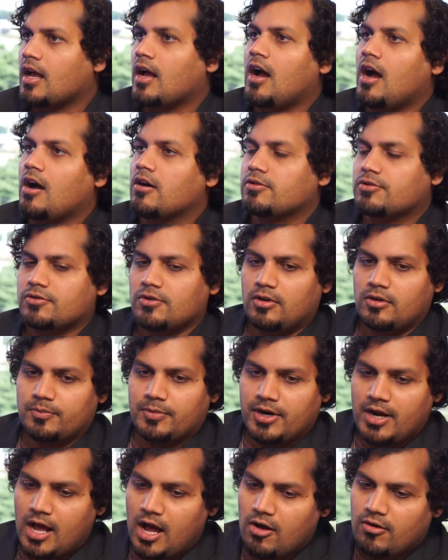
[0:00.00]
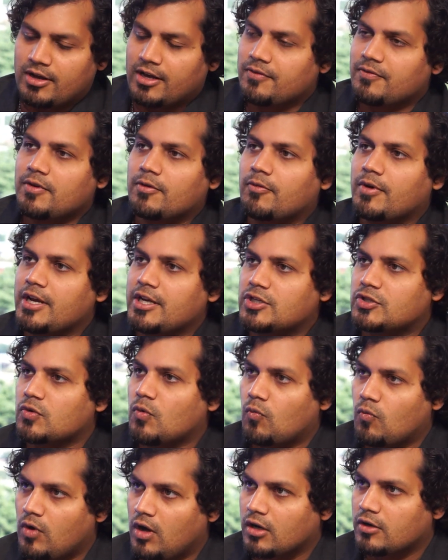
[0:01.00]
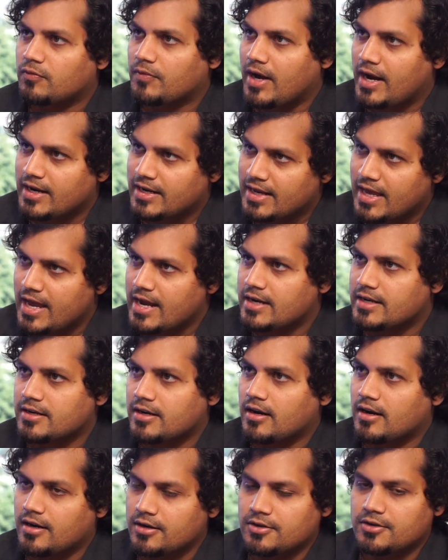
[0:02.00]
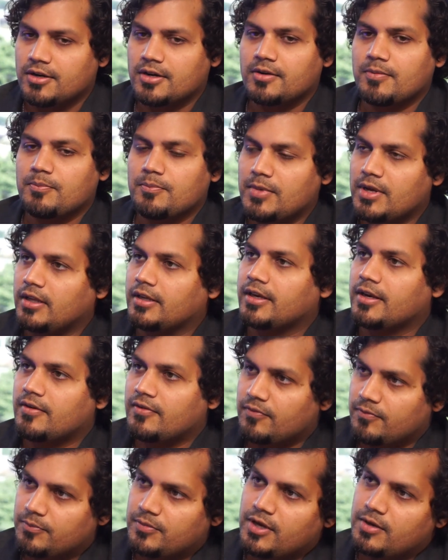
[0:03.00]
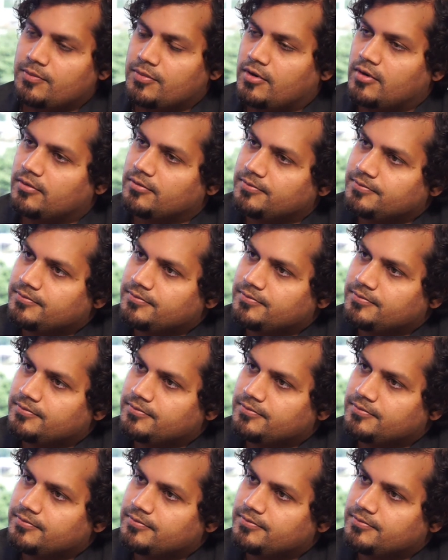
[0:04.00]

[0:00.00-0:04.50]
household, but how can we reach worldwide 800 million people?